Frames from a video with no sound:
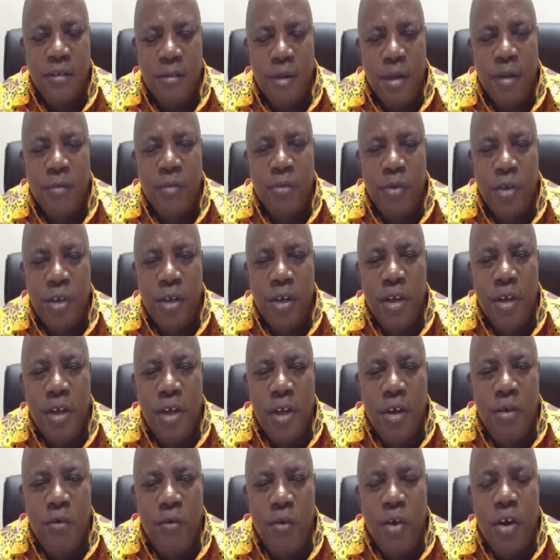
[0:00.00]
But we
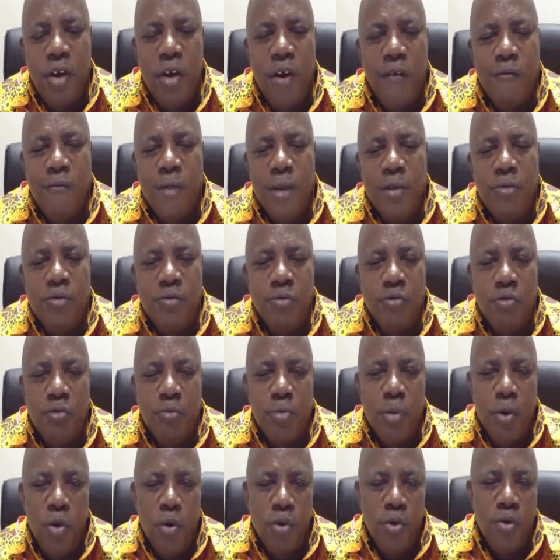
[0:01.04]
want government to do
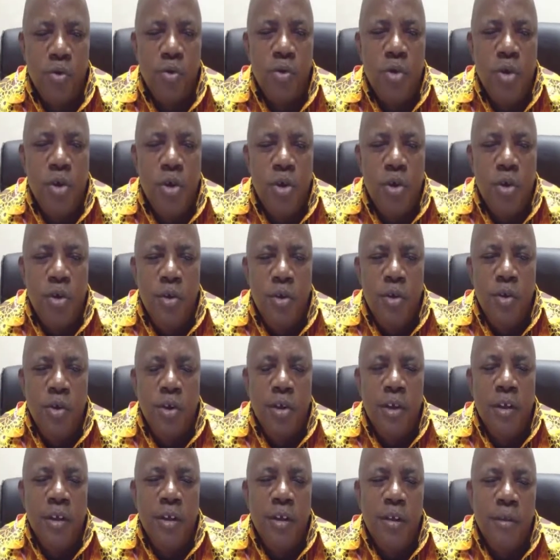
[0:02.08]
more.
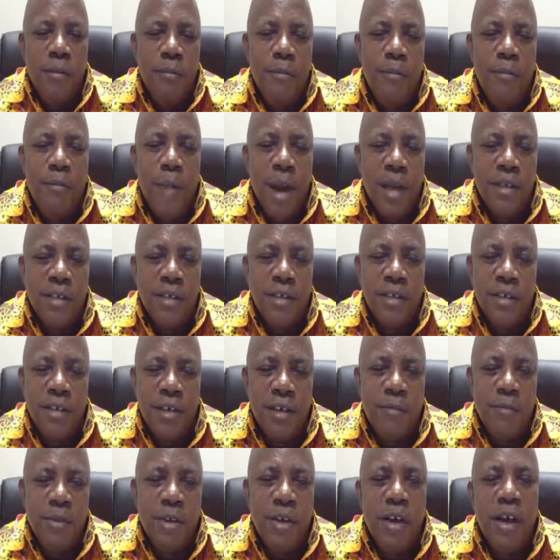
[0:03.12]
The bus
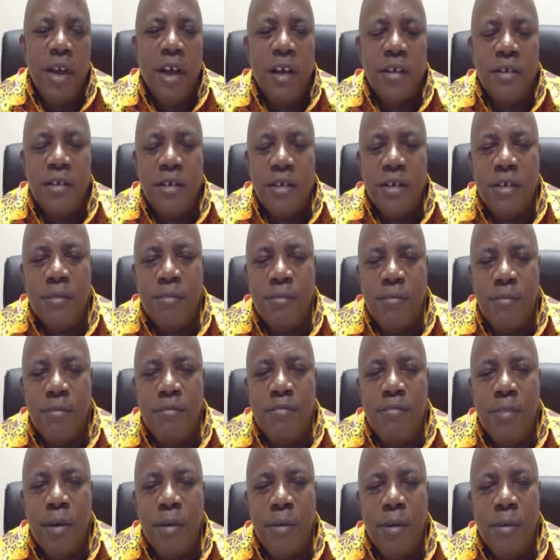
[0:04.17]
system in the country,
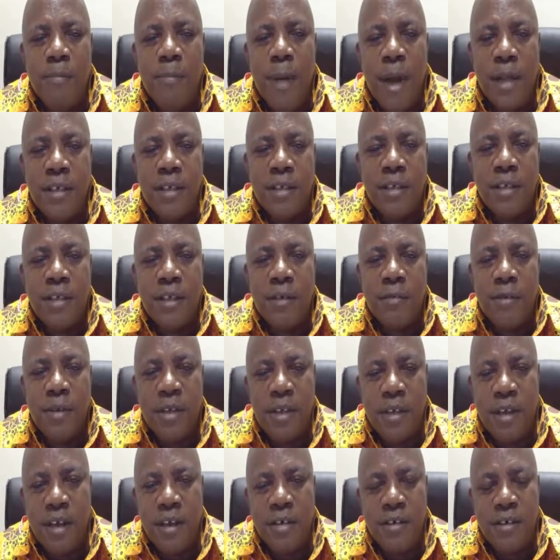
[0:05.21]
public bus system in the
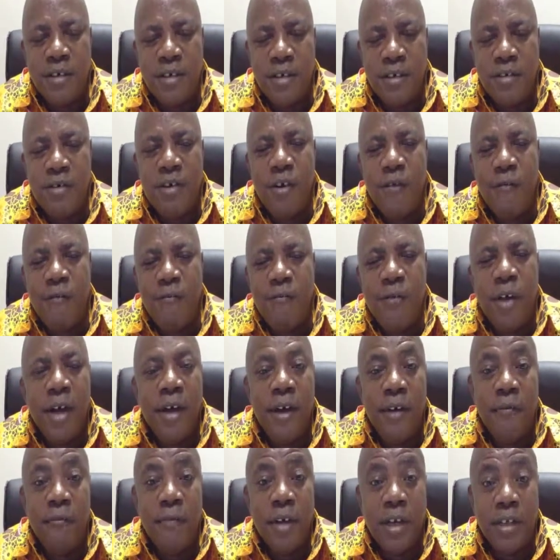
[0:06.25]
country, is not very
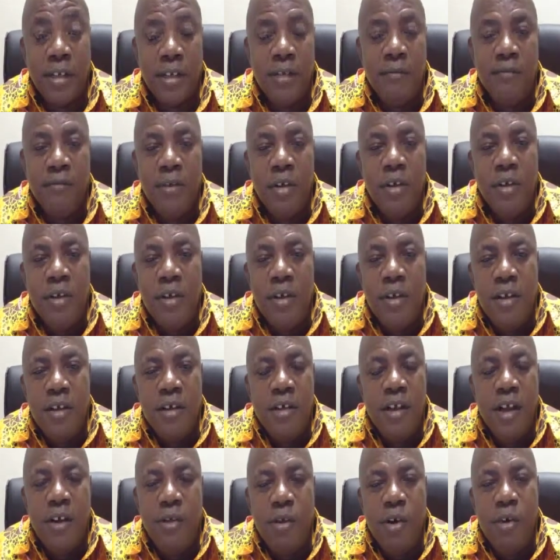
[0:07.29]
effective.
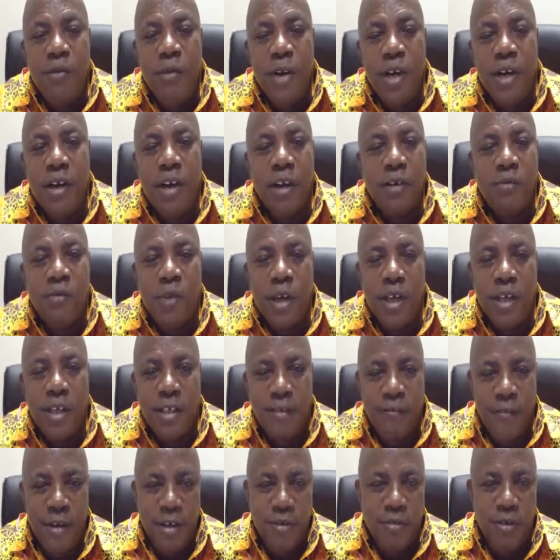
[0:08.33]
The railway network is
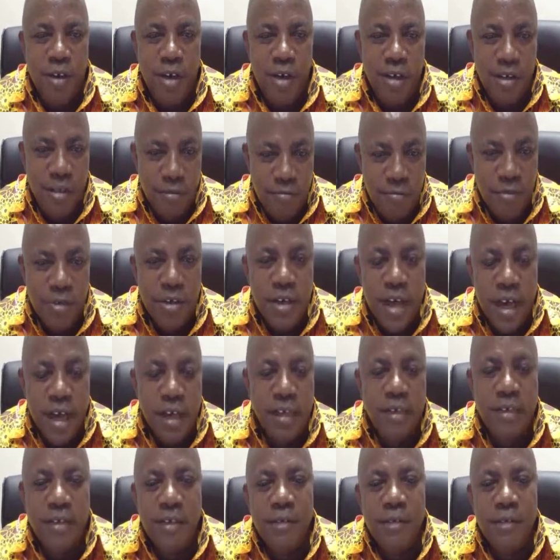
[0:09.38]
virtually dead.